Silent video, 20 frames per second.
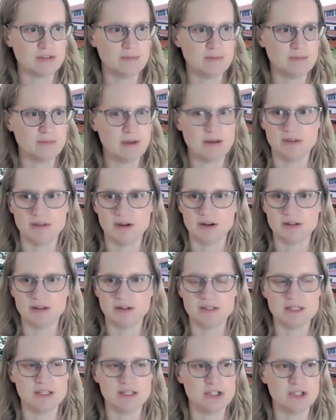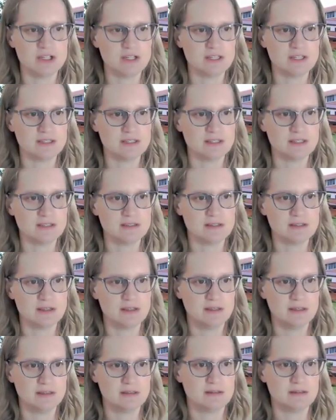is about if there are teaching
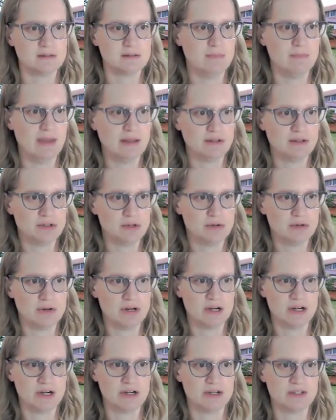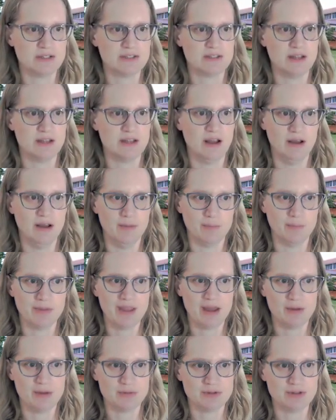assistants, mentors,
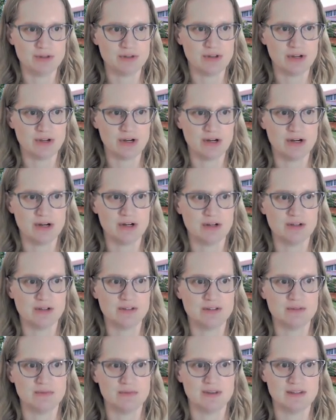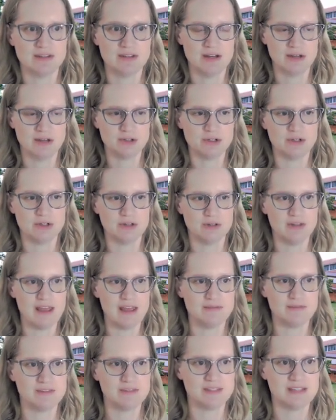counselors, residential
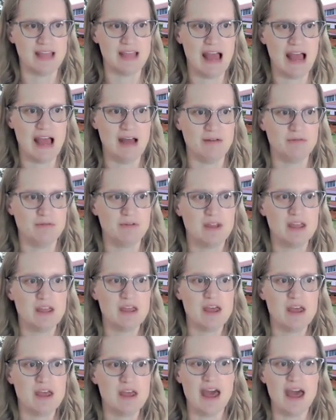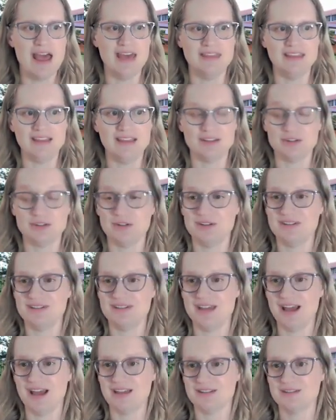life staff. And the answer is
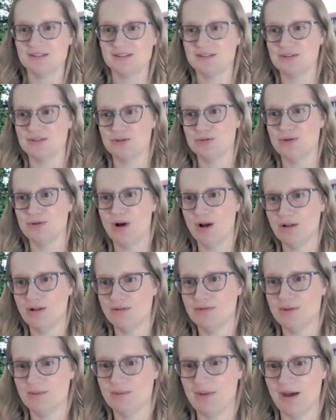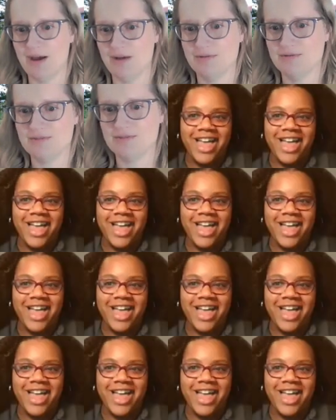yes to all of the above. All